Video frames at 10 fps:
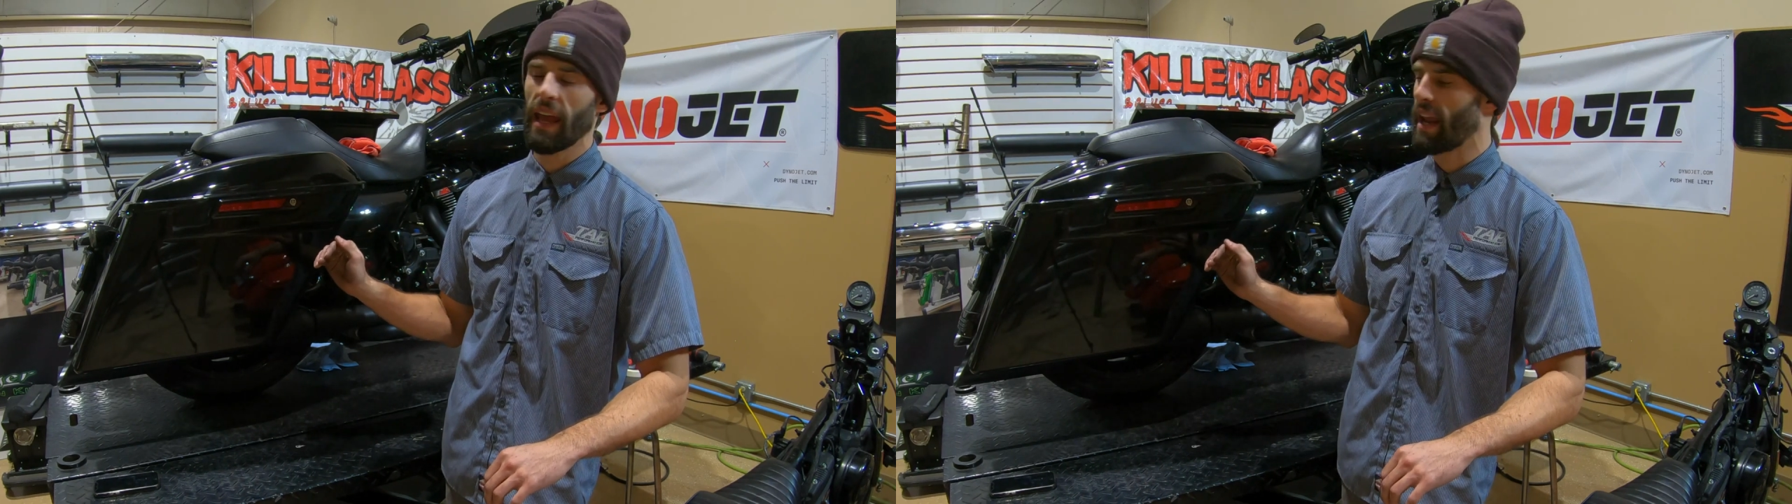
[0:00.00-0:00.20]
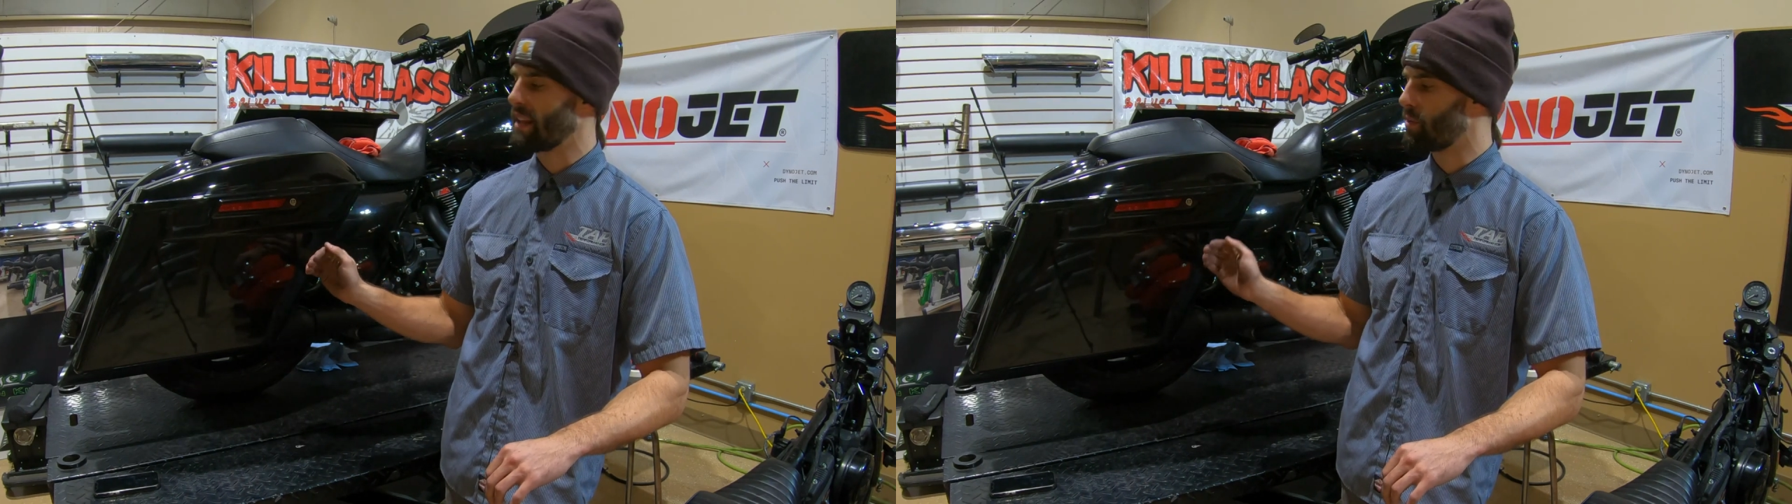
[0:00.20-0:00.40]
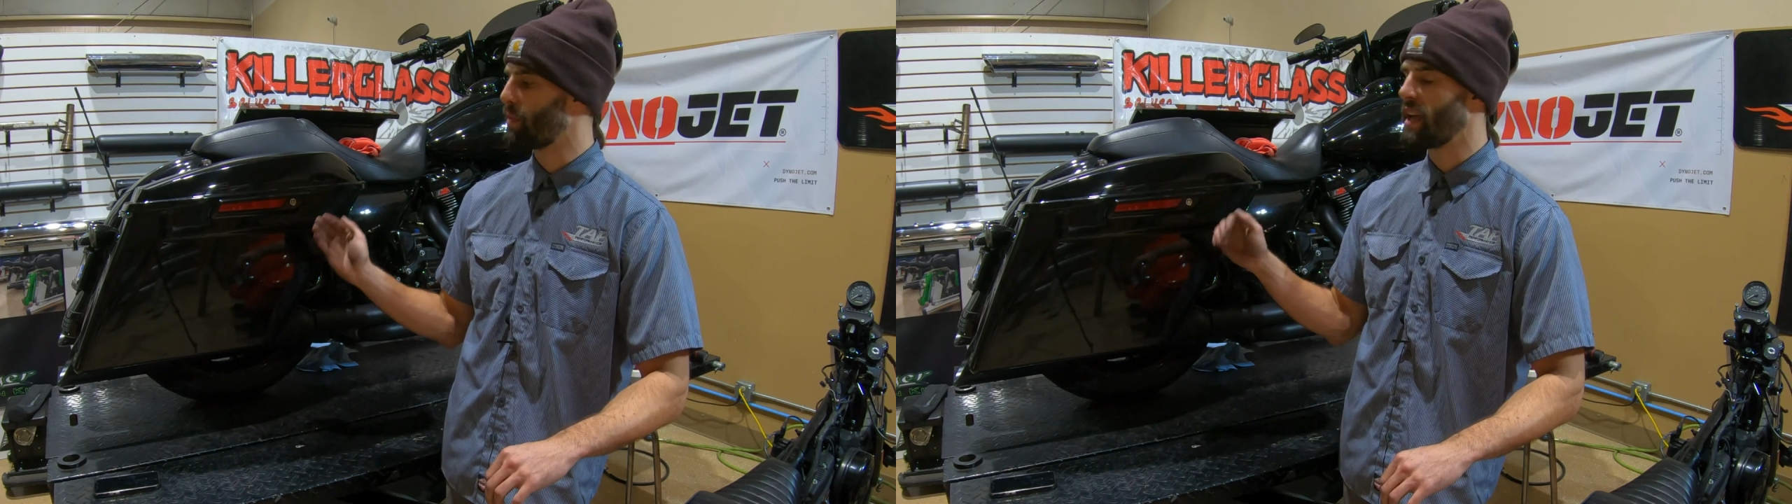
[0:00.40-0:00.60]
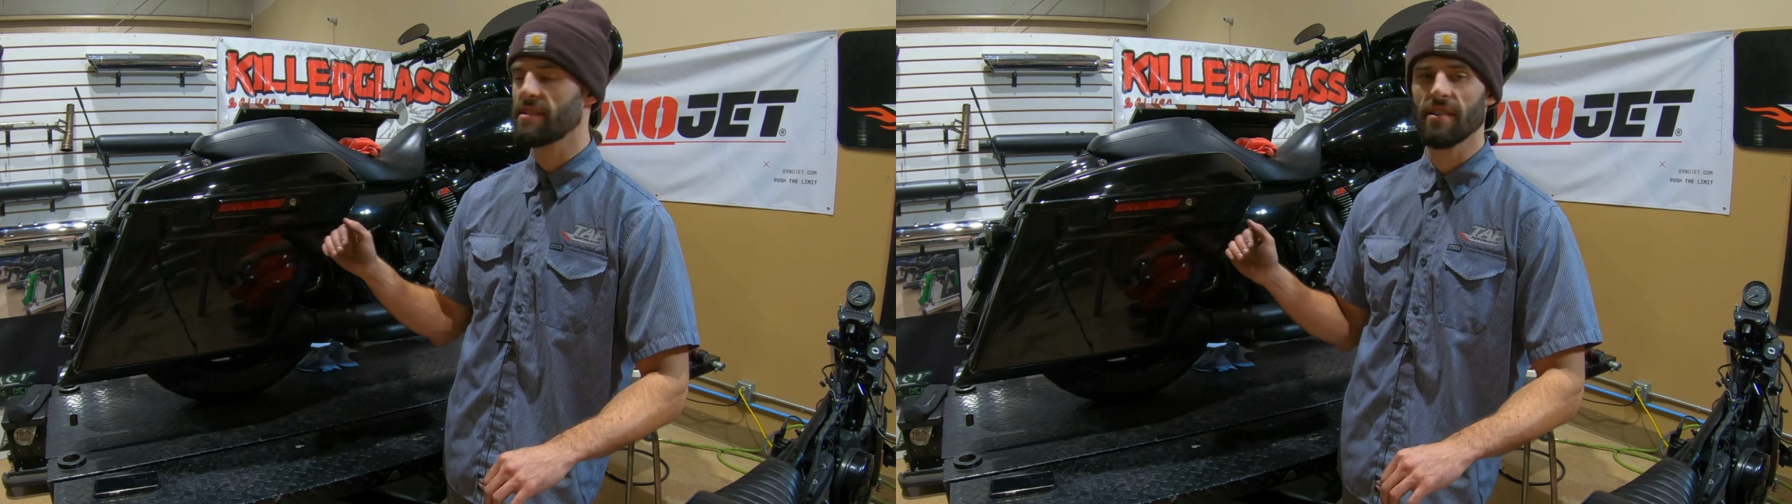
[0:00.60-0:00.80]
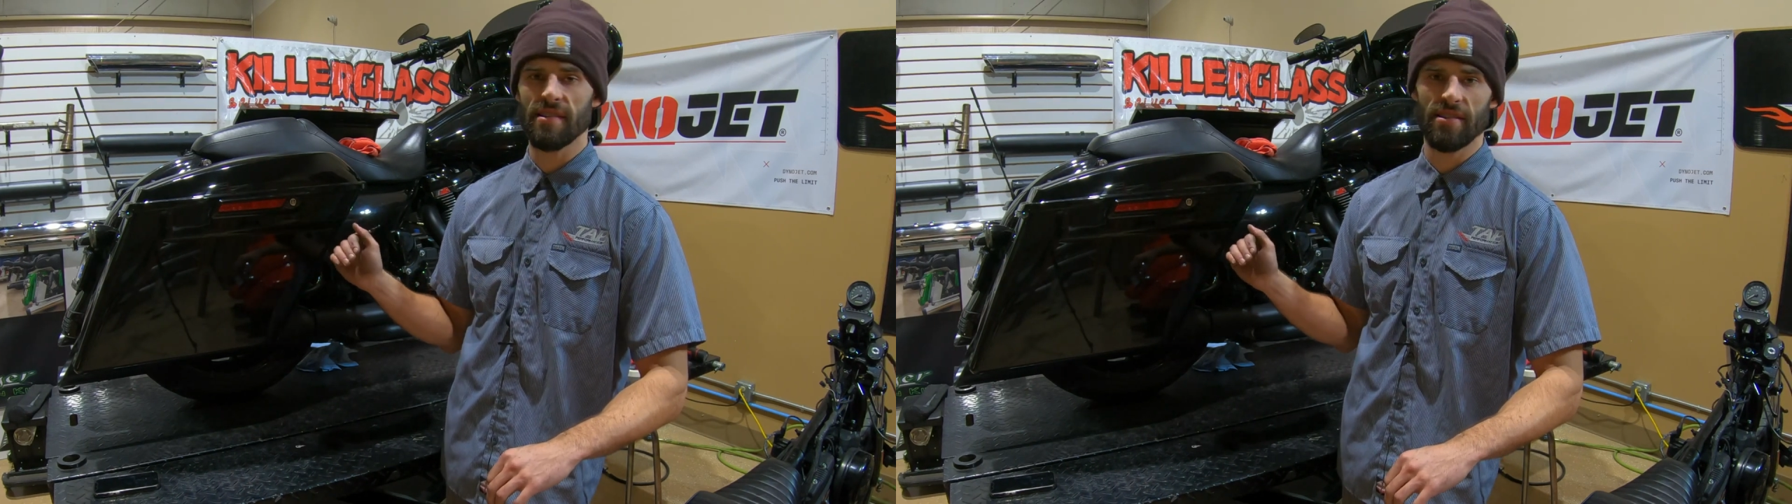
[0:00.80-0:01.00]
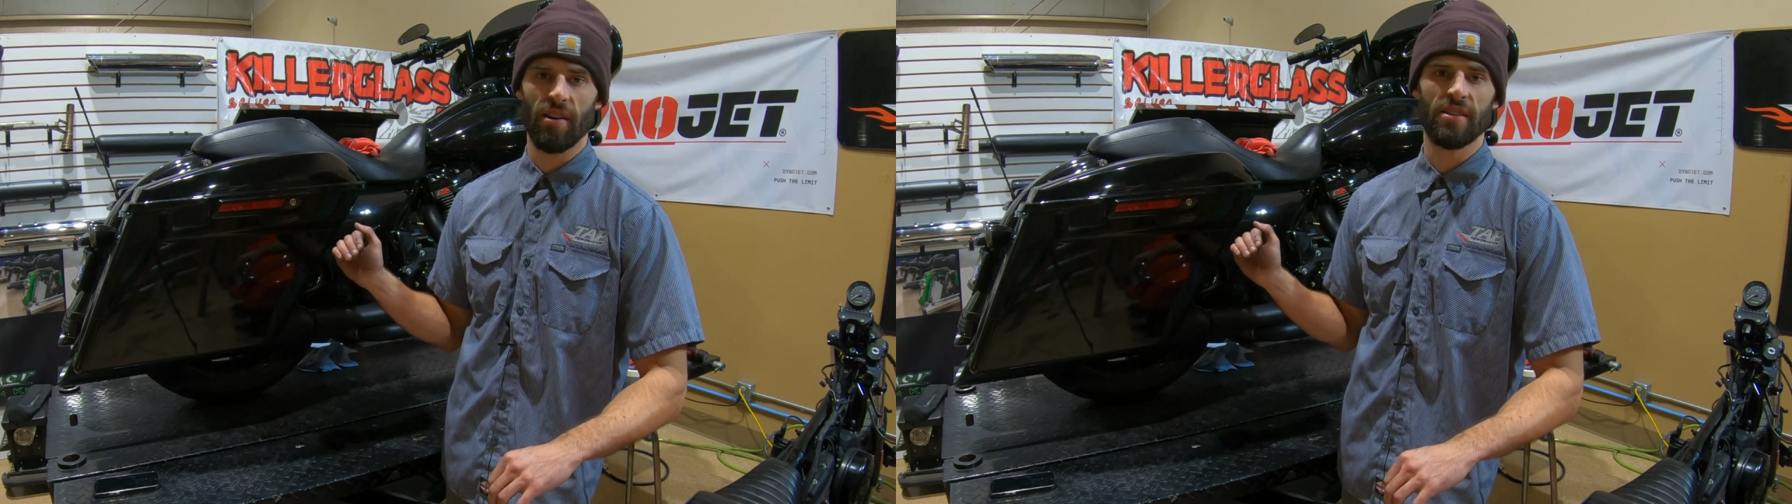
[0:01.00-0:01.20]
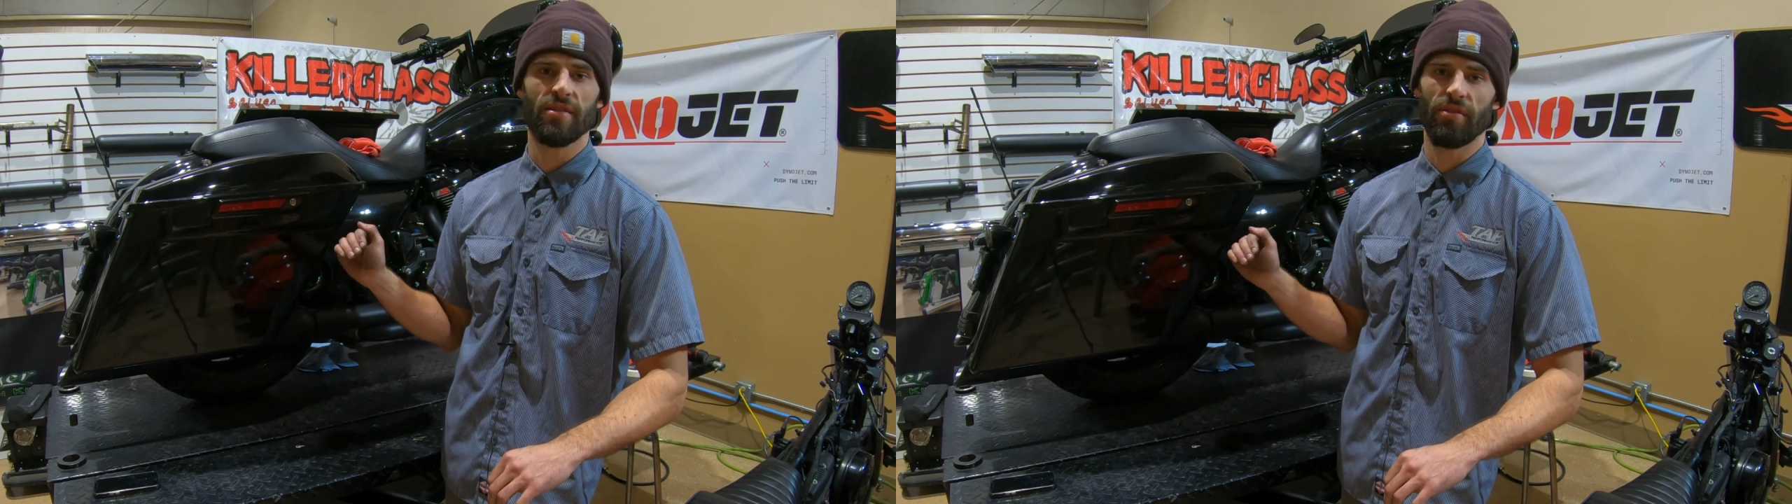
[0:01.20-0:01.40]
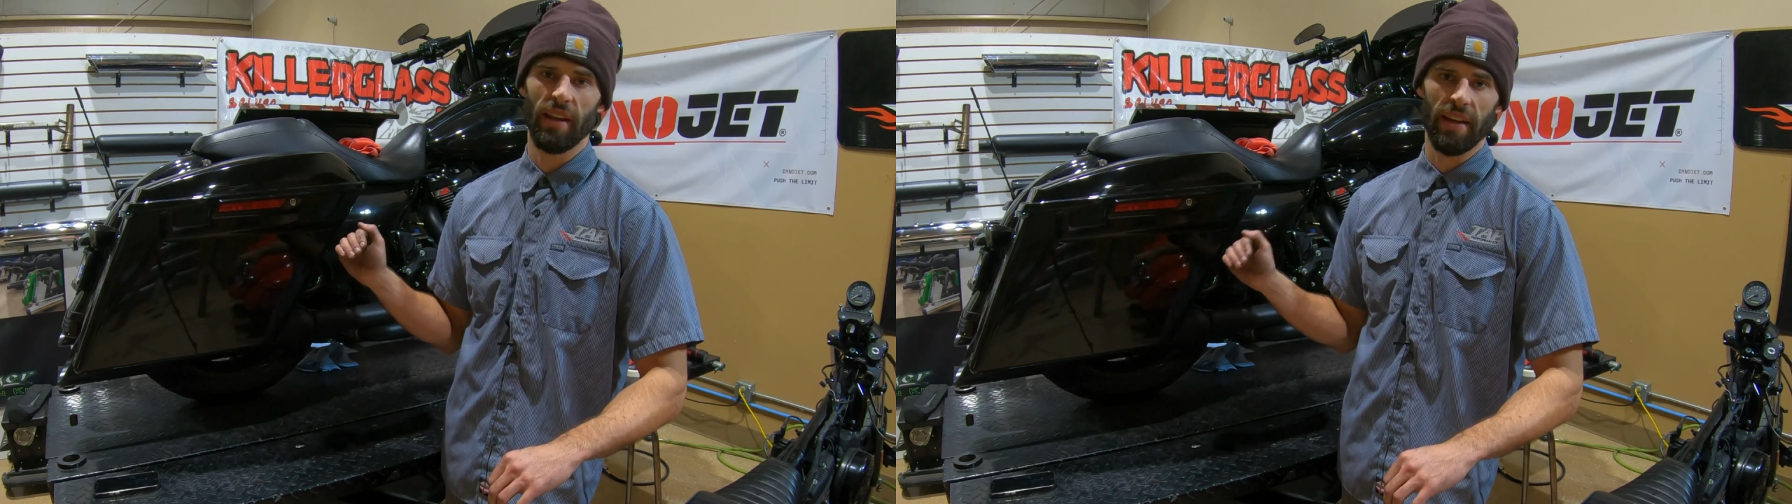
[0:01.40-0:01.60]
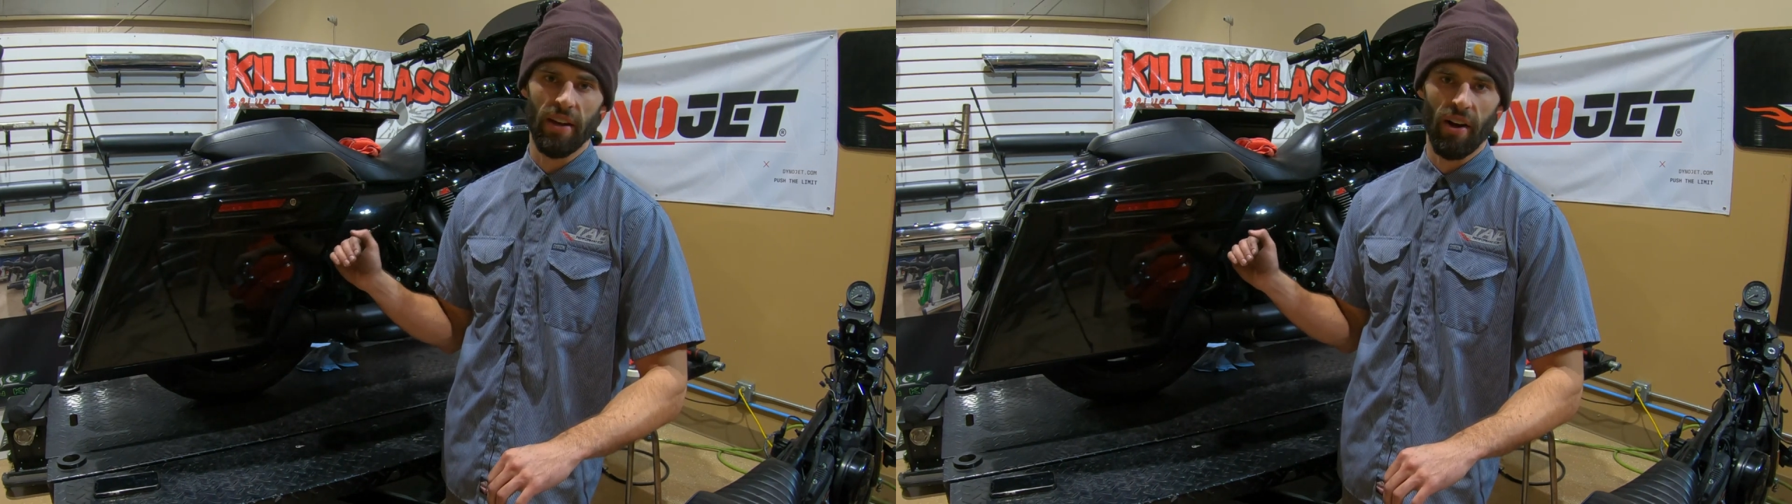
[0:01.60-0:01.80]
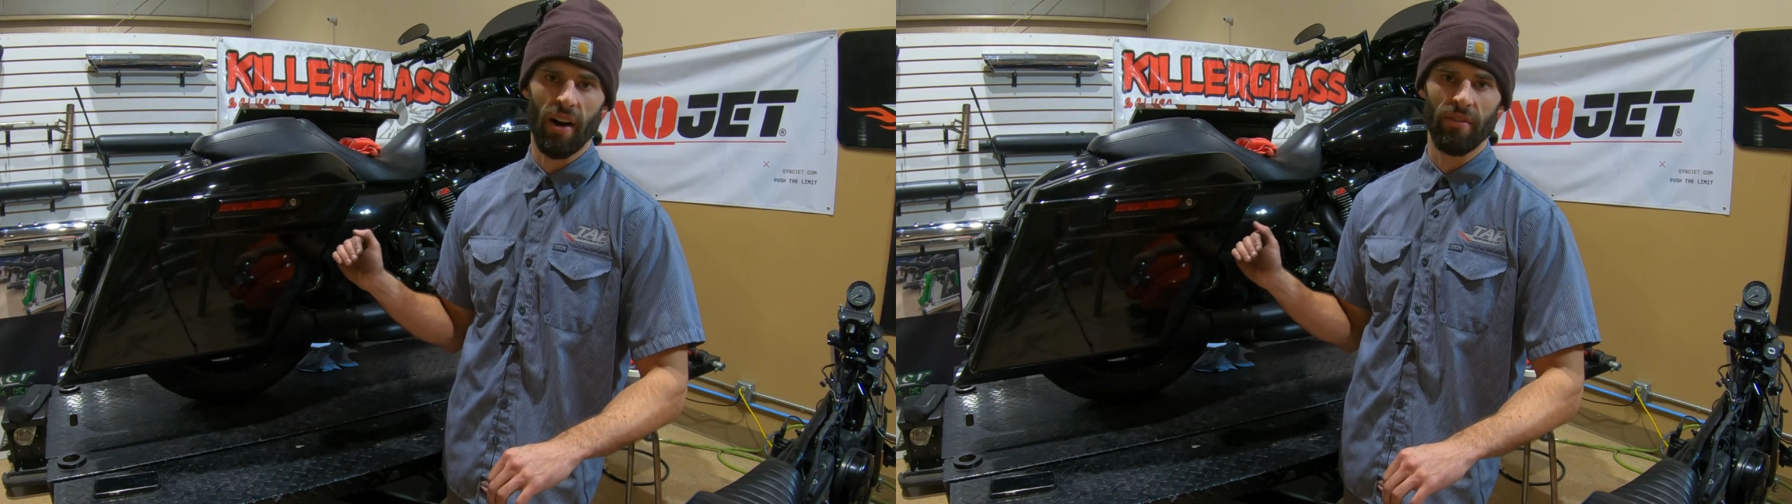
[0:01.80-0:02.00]
and the paint's going to start to flake
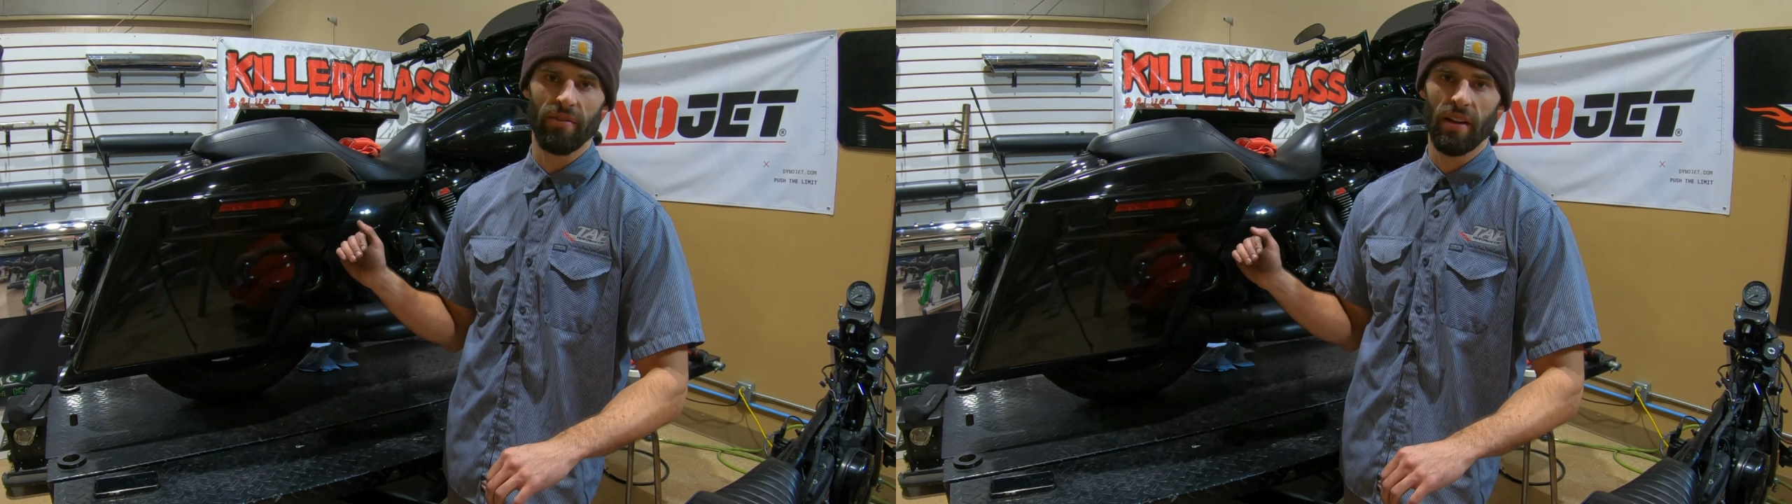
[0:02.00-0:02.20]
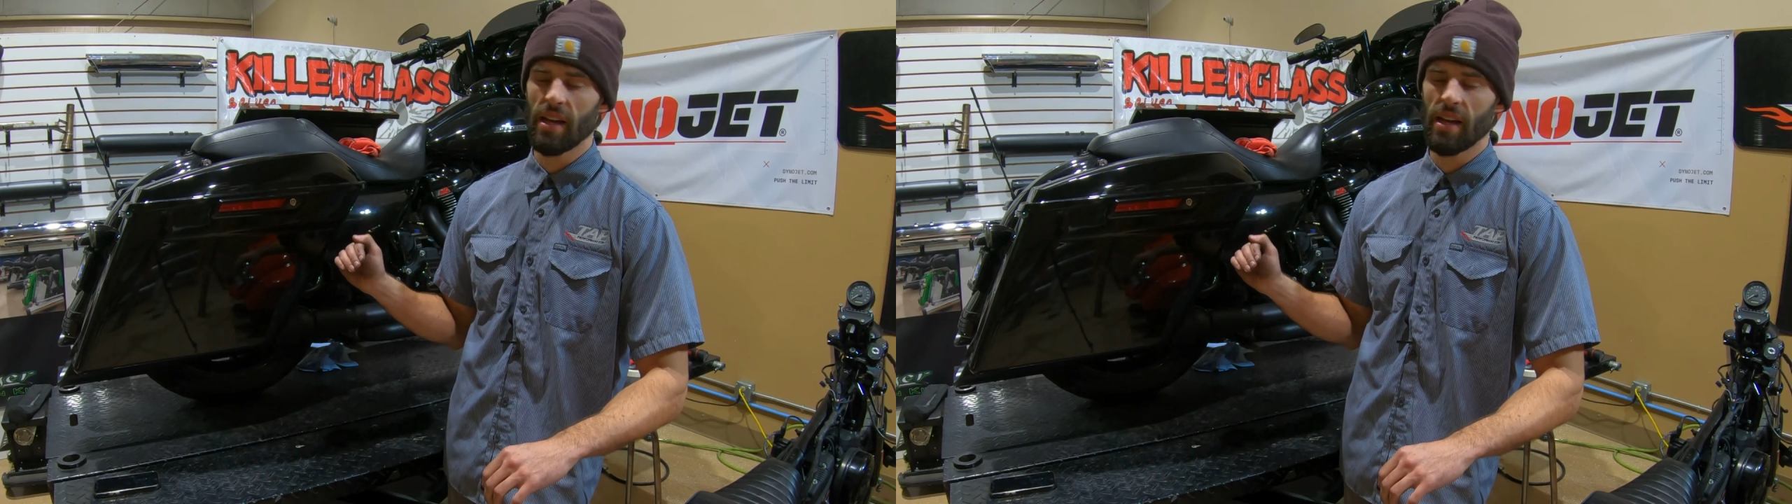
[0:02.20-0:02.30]
off.